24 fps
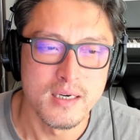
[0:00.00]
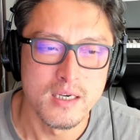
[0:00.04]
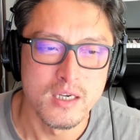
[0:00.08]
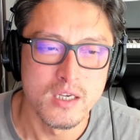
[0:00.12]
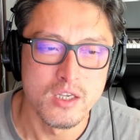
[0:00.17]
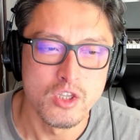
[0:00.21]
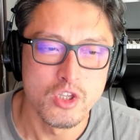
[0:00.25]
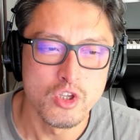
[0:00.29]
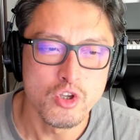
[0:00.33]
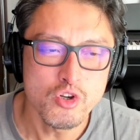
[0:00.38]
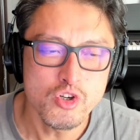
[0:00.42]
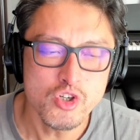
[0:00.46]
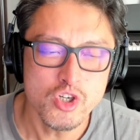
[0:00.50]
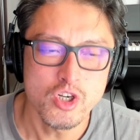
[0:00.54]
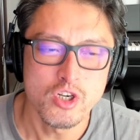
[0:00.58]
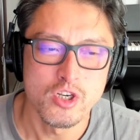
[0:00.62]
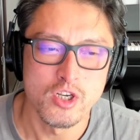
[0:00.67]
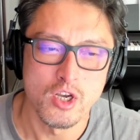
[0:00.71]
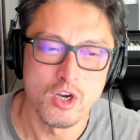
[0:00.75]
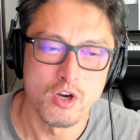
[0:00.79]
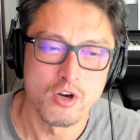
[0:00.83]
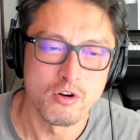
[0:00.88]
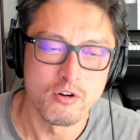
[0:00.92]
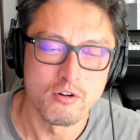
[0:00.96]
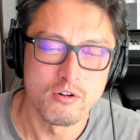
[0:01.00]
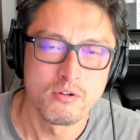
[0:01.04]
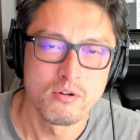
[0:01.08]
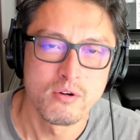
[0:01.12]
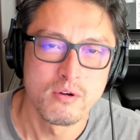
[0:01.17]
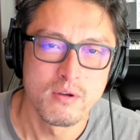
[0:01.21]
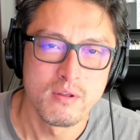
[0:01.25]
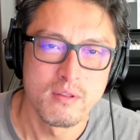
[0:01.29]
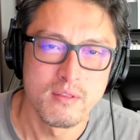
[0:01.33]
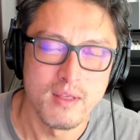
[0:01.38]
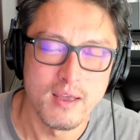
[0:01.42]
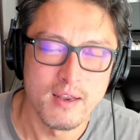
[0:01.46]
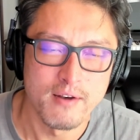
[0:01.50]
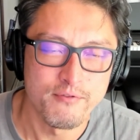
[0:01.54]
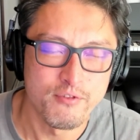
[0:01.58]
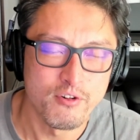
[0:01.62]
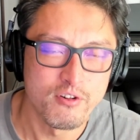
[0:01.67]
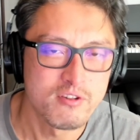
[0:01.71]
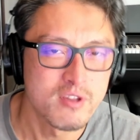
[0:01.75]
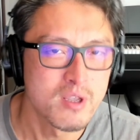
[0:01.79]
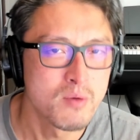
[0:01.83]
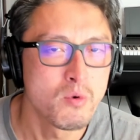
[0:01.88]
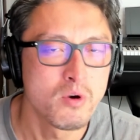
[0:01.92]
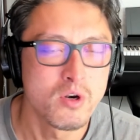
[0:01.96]
You should know that for
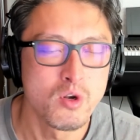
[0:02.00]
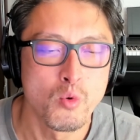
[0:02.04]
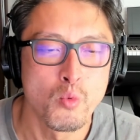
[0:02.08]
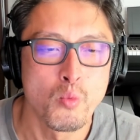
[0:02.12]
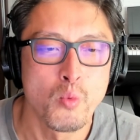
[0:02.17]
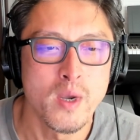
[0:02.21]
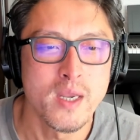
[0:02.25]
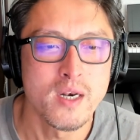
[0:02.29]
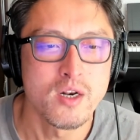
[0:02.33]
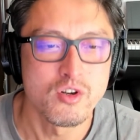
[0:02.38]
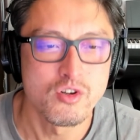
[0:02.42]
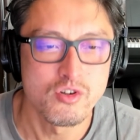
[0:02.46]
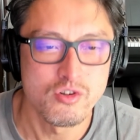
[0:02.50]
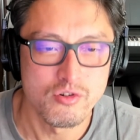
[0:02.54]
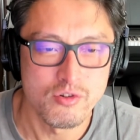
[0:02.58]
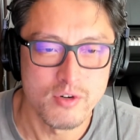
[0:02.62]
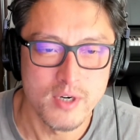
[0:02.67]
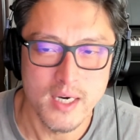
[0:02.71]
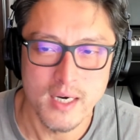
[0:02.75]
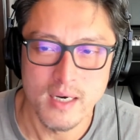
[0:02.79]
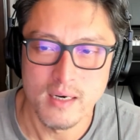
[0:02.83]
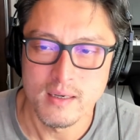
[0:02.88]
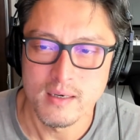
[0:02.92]
someone to win a trade,